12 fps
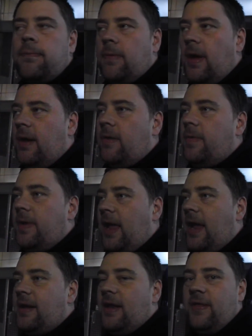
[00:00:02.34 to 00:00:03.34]
Well, we're
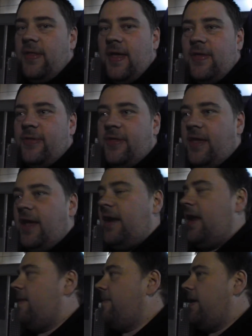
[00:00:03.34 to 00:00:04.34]
getting near the end of the year
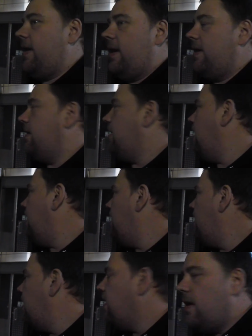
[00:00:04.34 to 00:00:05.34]
now, mate, and I've
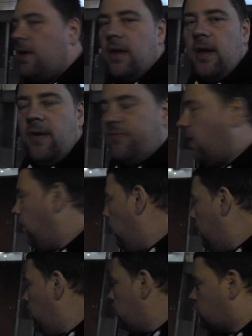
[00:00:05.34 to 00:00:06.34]
got
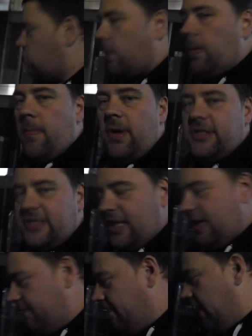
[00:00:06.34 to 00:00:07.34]
one more job up my
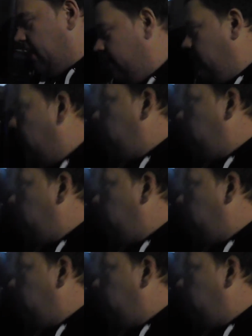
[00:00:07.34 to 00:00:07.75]
sleeve, mate. One